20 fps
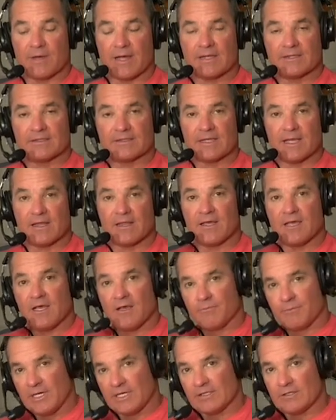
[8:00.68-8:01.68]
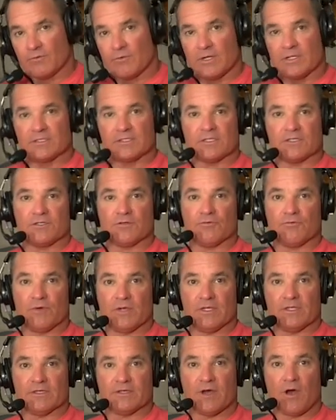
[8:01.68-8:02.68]
mindset, pick the ones that you
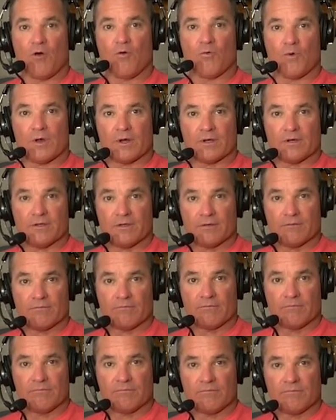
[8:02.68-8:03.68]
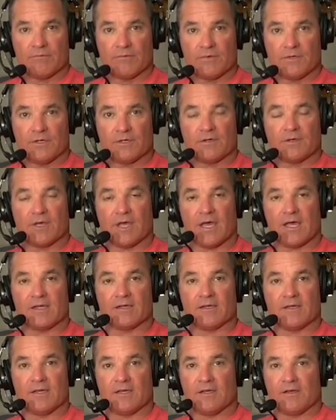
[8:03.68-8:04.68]
really don't want to do.
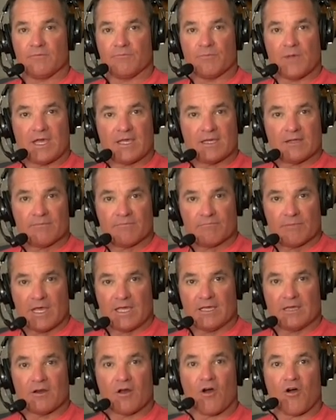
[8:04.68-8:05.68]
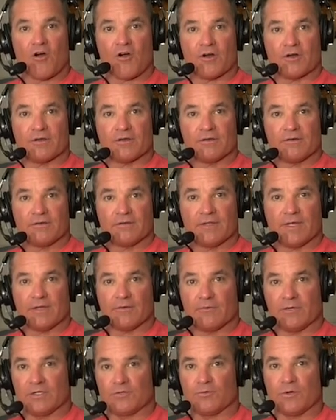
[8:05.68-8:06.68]
Okay? Make it hard.
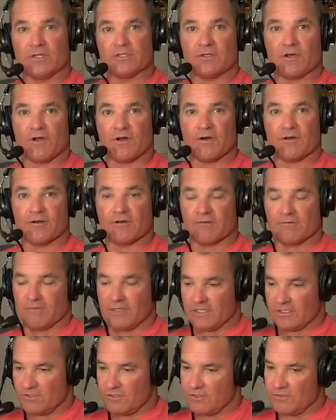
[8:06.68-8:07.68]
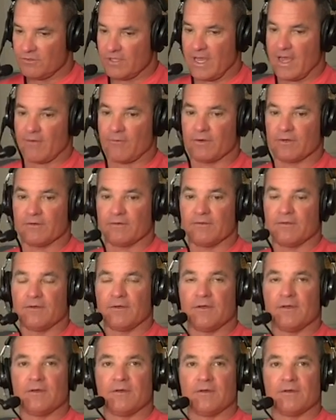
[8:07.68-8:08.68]
Like, which one's harder? Let's do that one.
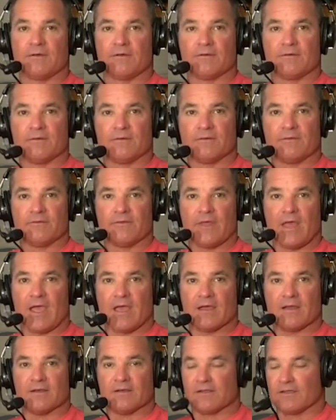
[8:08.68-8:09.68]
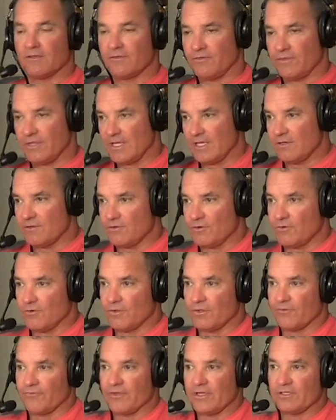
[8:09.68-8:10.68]
And then you'll
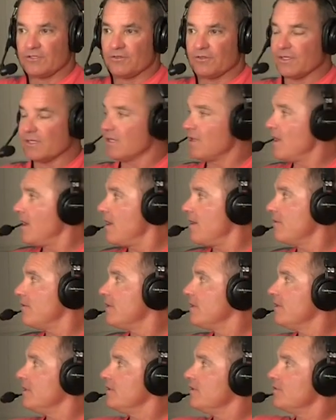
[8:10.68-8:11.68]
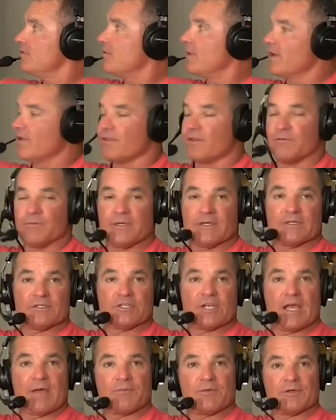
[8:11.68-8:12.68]
eventually go to where there'll be a
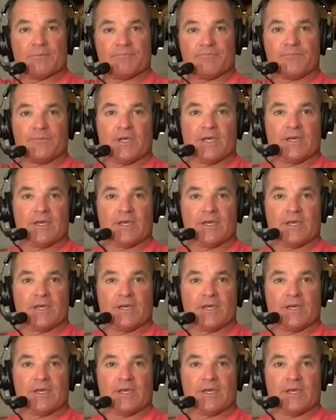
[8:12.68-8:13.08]
champion,